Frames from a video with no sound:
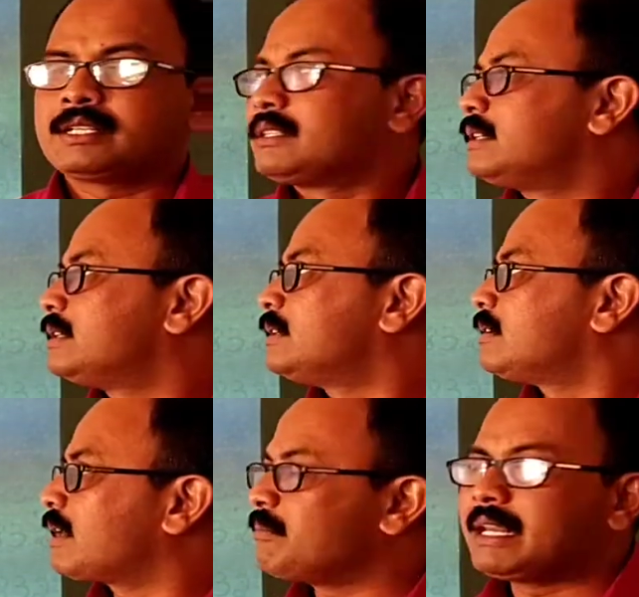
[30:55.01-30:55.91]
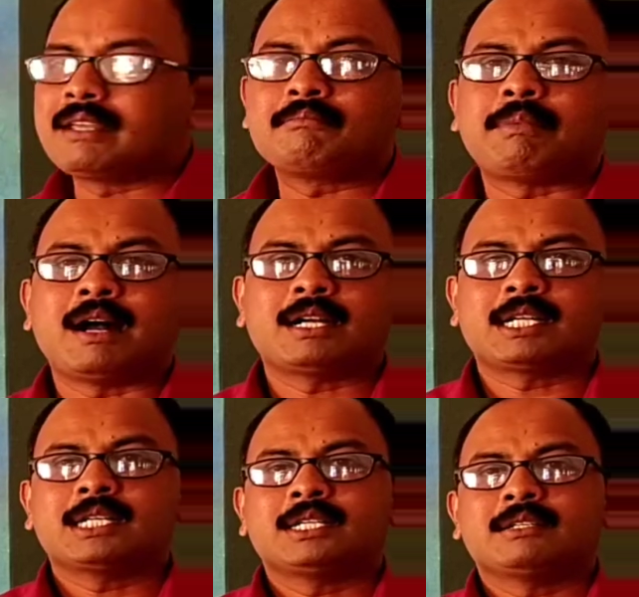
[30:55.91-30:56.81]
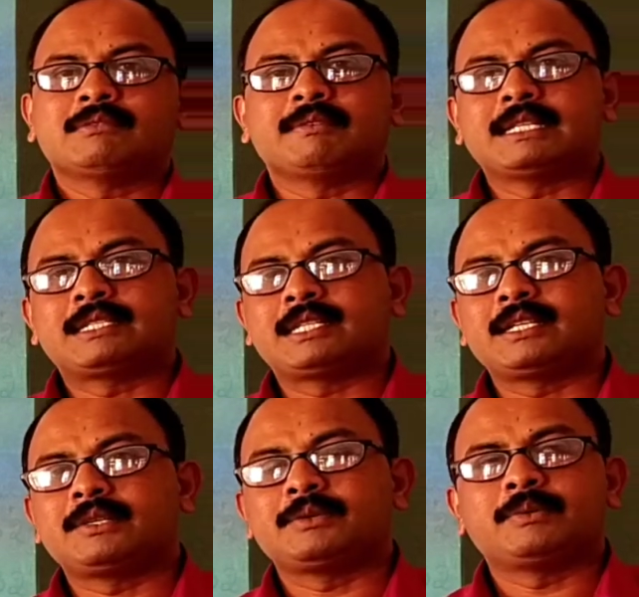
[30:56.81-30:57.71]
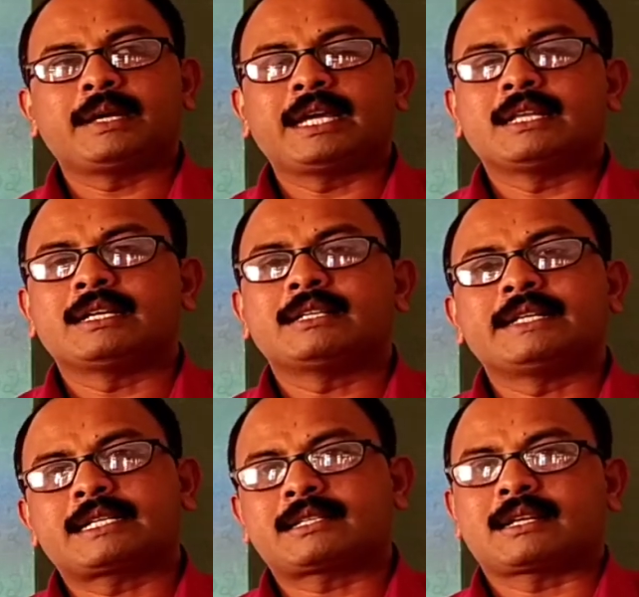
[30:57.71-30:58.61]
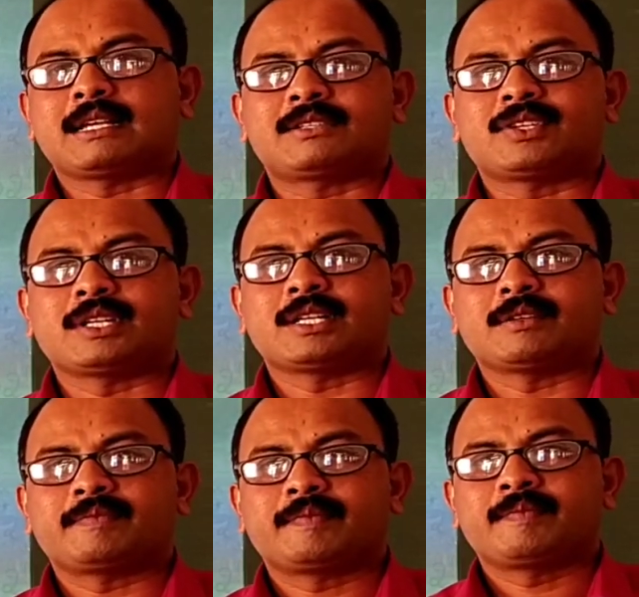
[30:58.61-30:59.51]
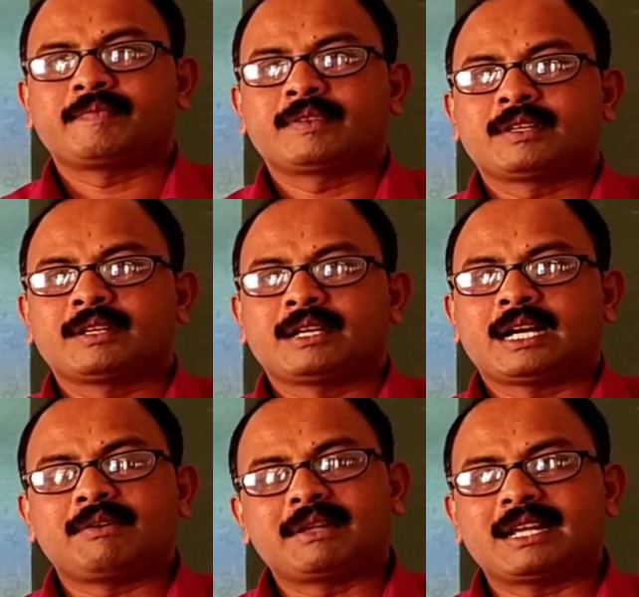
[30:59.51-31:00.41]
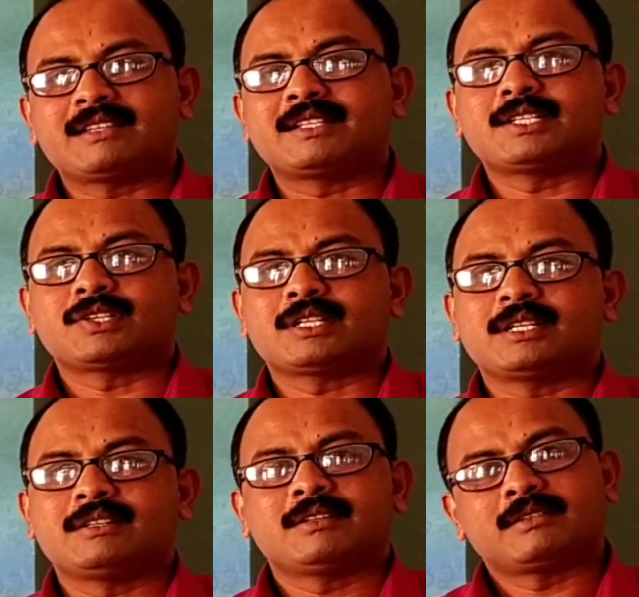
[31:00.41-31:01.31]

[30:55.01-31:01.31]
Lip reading: The remaining part we will see you in our next class, children. Have a nice day, children.